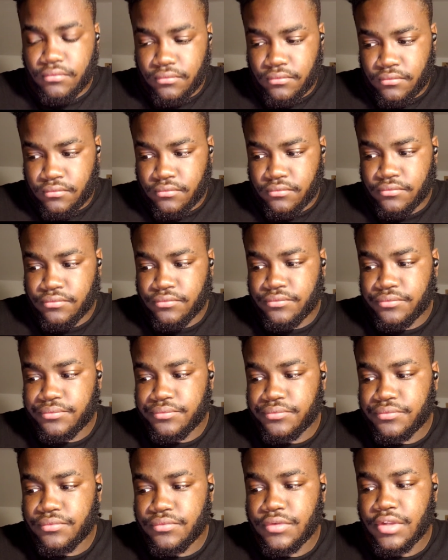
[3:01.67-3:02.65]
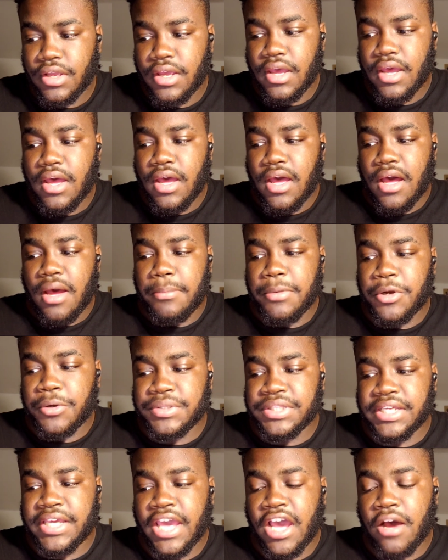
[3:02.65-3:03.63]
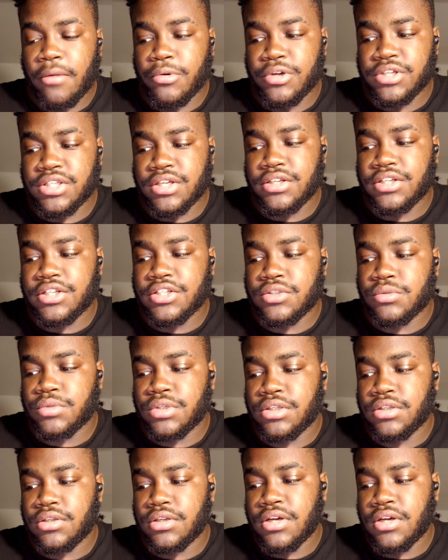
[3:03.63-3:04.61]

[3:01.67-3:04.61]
I'm gonna go with the Cowboys on this one.